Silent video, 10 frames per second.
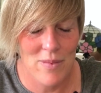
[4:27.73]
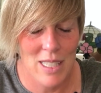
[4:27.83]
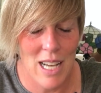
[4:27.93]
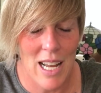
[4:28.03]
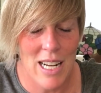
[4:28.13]

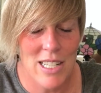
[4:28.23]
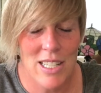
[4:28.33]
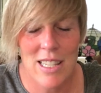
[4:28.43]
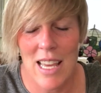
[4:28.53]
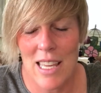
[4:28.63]
God, I
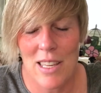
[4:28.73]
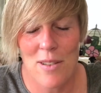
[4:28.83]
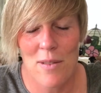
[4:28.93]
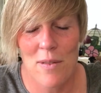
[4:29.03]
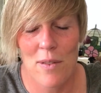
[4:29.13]
just thank
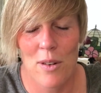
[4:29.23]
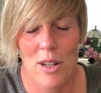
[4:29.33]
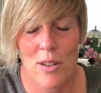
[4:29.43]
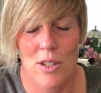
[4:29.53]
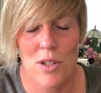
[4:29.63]
you for
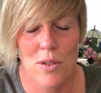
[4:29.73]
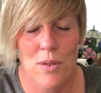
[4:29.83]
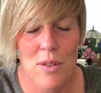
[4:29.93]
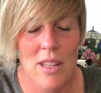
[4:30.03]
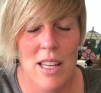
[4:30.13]
your
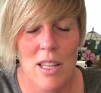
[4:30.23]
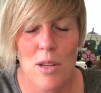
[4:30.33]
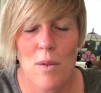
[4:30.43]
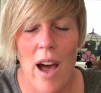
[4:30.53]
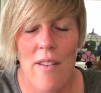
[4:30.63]
truth that
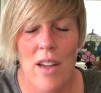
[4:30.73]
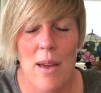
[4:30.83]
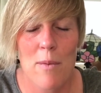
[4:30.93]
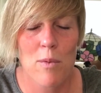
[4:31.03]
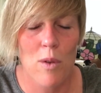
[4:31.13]
you have
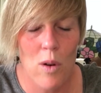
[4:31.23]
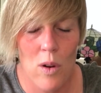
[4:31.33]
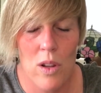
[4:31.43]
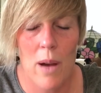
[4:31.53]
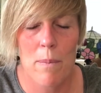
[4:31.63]
a role,